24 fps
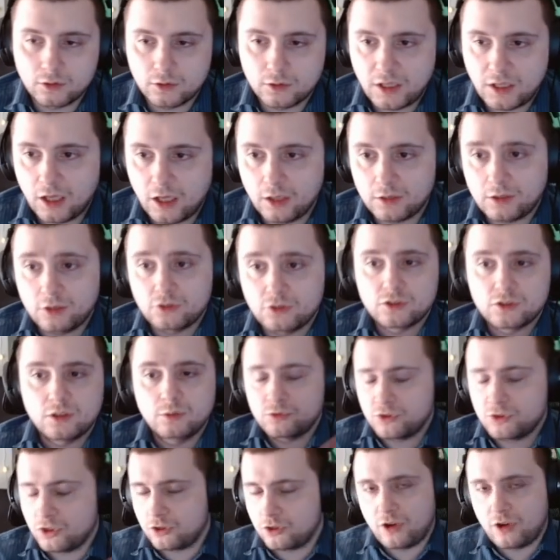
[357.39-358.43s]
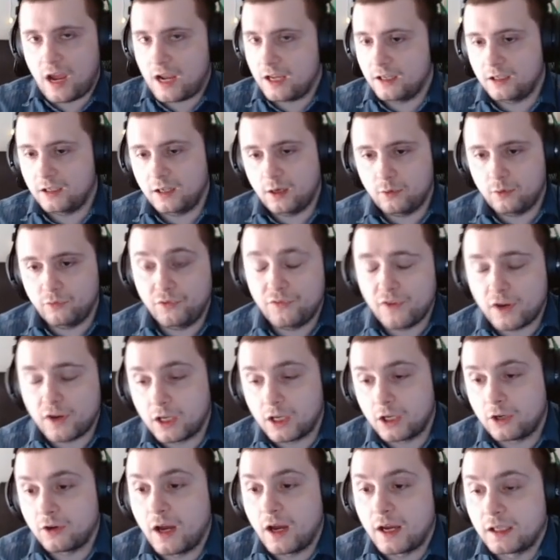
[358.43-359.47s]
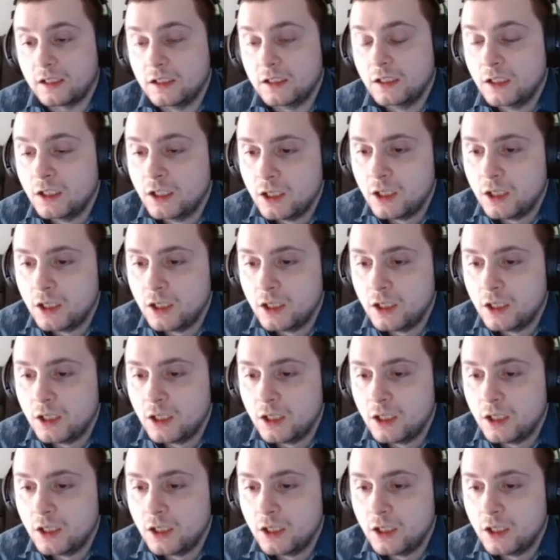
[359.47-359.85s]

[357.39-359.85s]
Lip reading: chaos dungeon. I'm just going to crack it however the fuck I crack it.